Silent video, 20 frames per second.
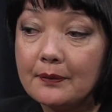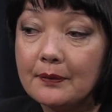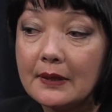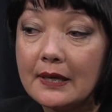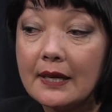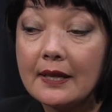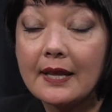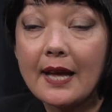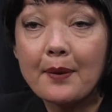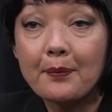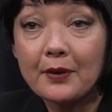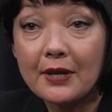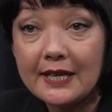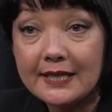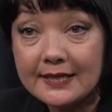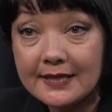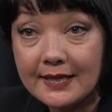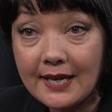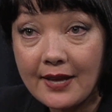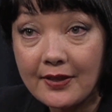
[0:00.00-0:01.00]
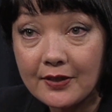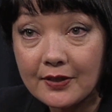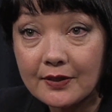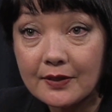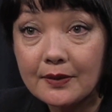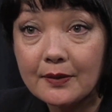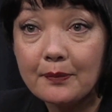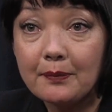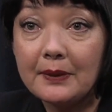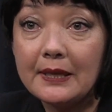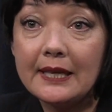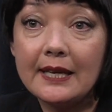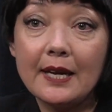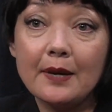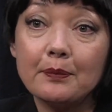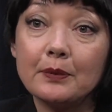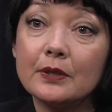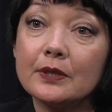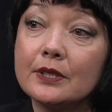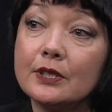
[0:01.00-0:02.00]
collaborate together, being
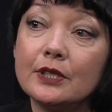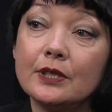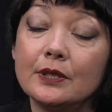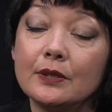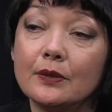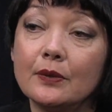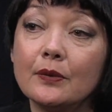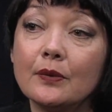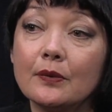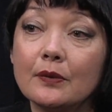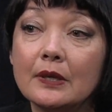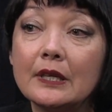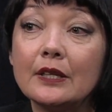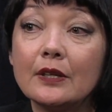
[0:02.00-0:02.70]
able to,